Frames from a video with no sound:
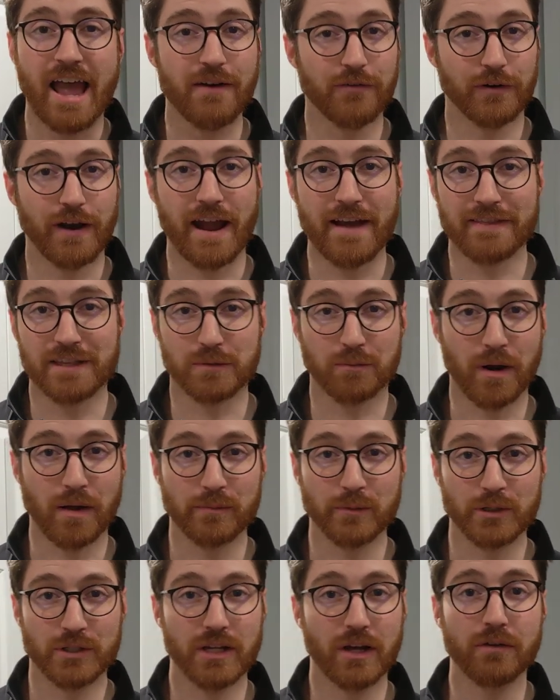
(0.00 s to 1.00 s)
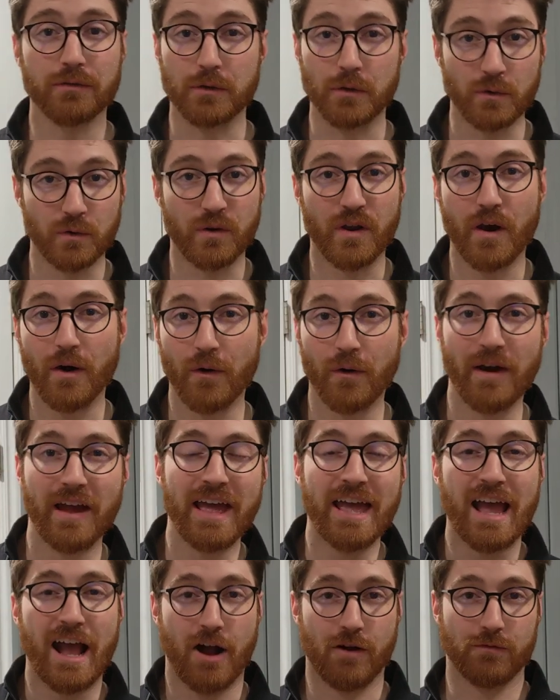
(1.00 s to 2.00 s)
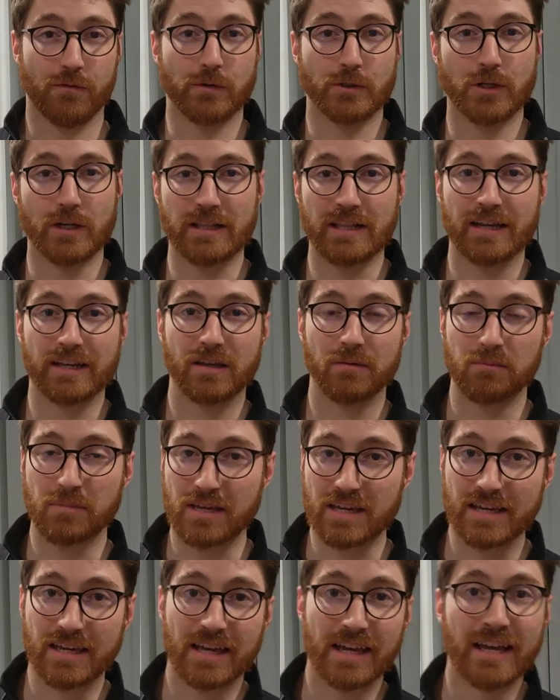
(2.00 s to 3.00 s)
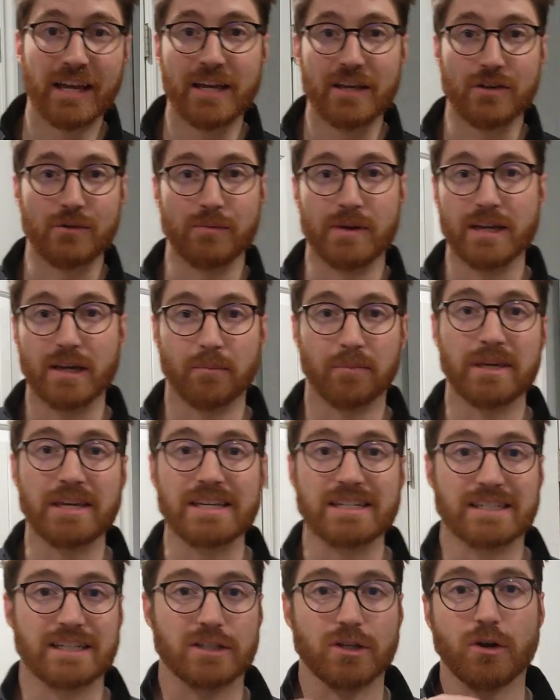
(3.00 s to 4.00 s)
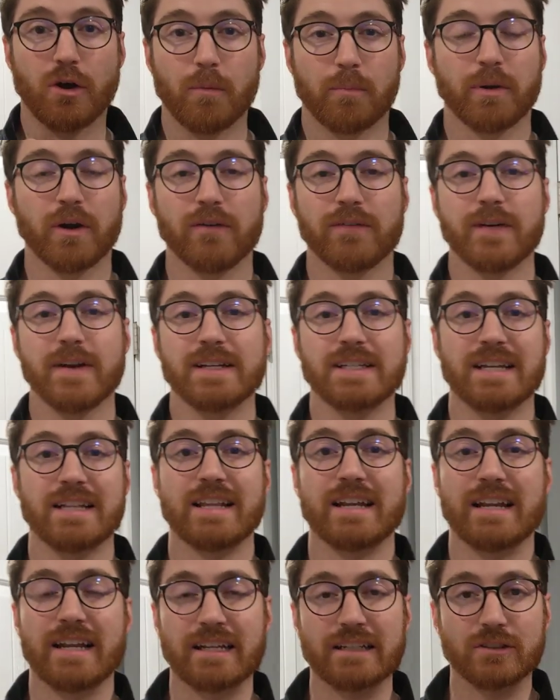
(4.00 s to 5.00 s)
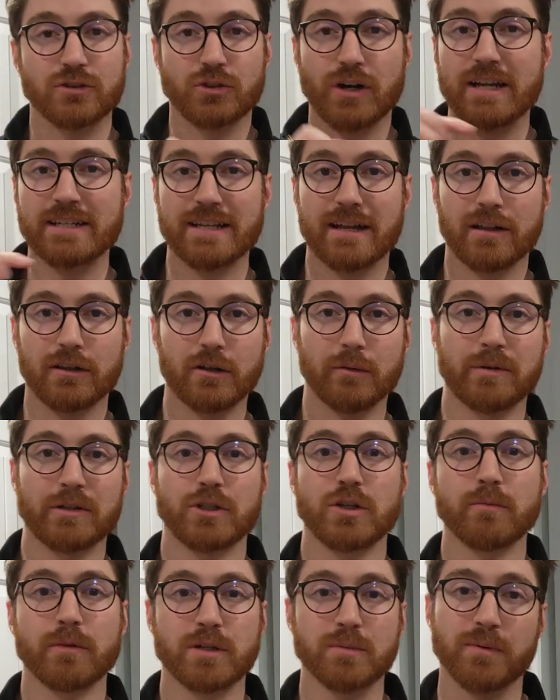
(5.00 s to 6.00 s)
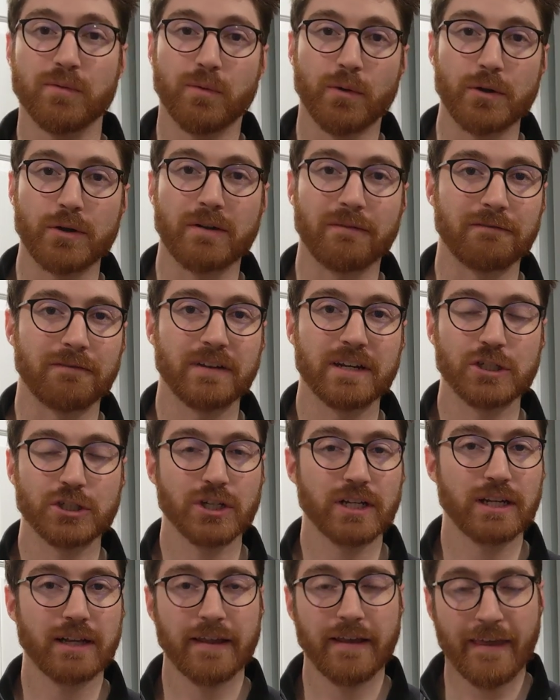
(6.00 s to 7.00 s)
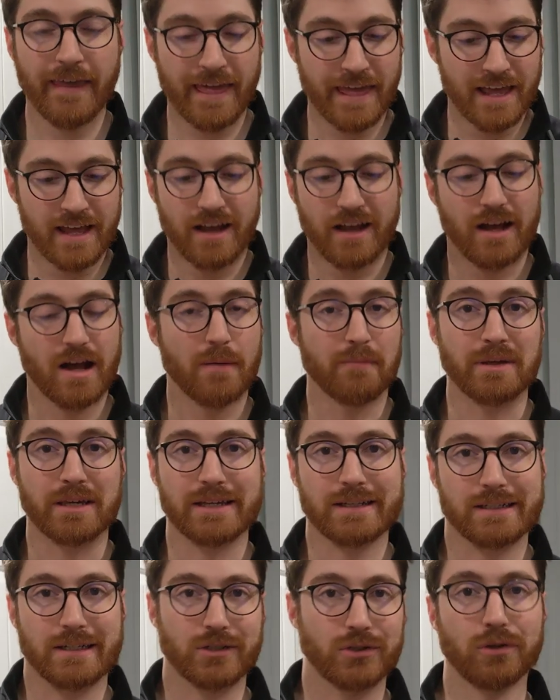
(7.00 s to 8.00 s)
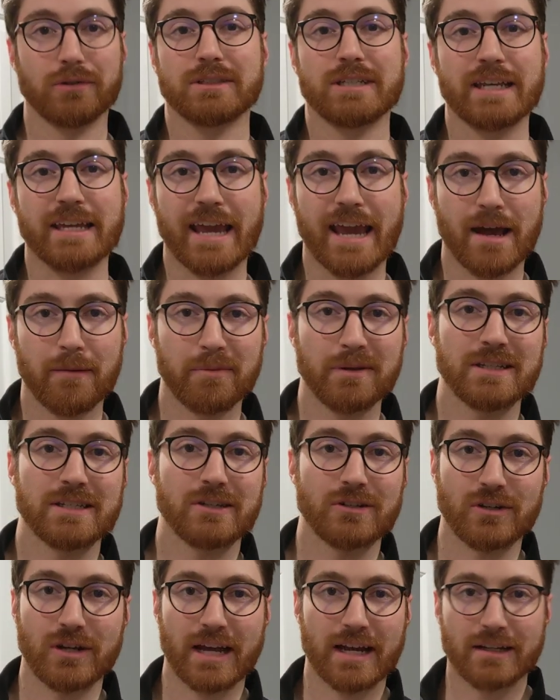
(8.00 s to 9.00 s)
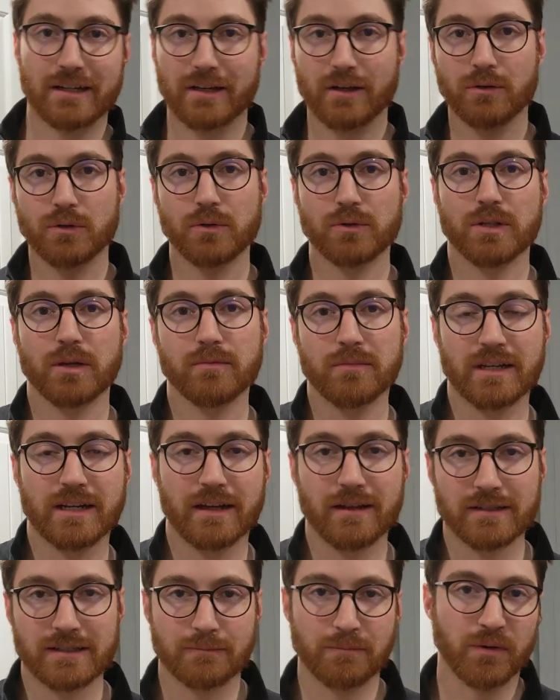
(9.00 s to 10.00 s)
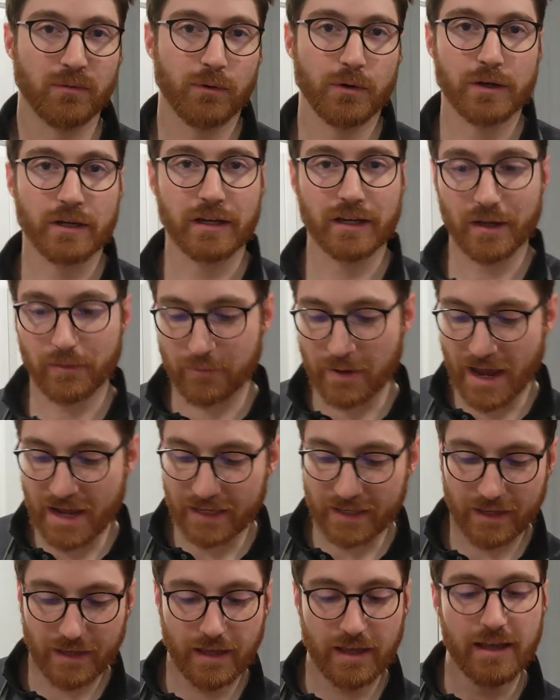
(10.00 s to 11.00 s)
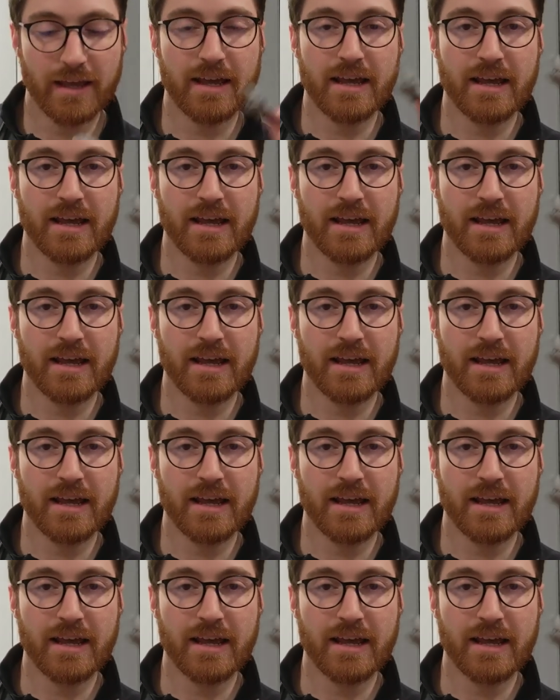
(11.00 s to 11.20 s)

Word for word: ever had this problem yourself, you know how frustrating that can be. You make a piece, it's all perfect, and then it dries out a little bit too much before you can finish it uh, because adulting happens and you had to go do something else before you could come back.